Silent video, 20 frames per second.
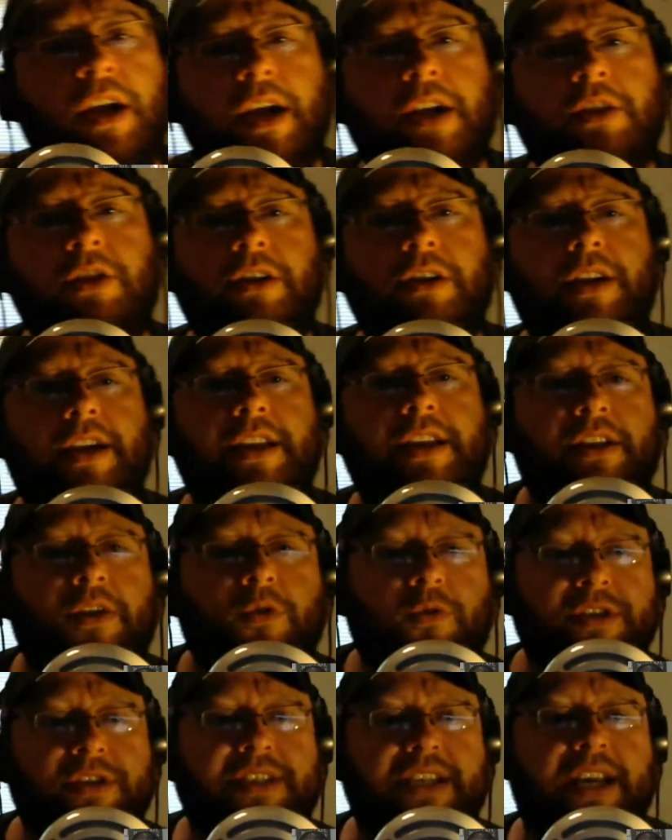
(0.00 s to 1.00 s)
It looked like there
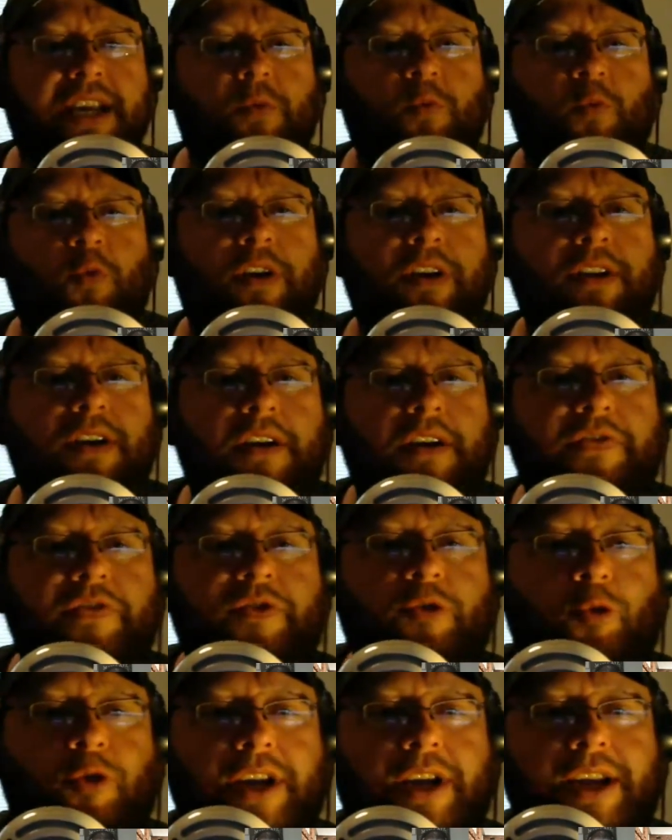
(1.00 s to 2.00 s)
was a
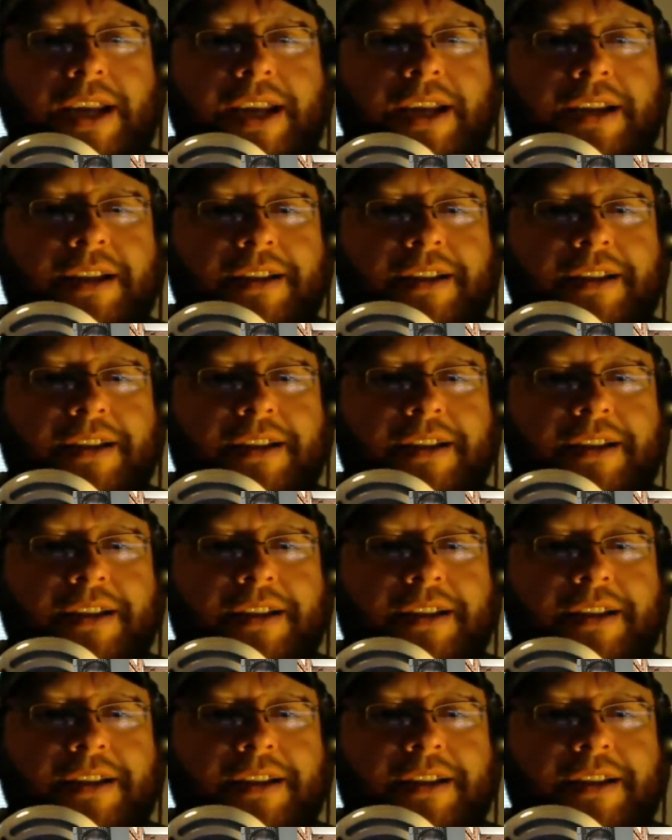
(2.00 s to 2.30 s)
1-on-3